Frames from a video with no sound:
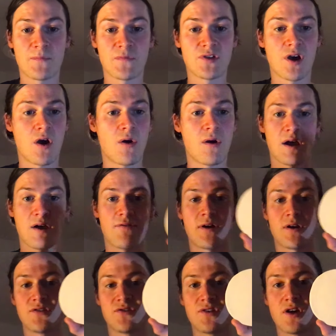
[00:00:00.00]
So I
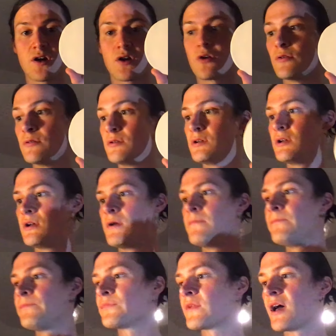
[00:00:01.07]
found a circle,
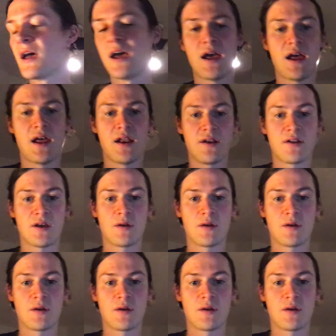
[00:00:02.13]
and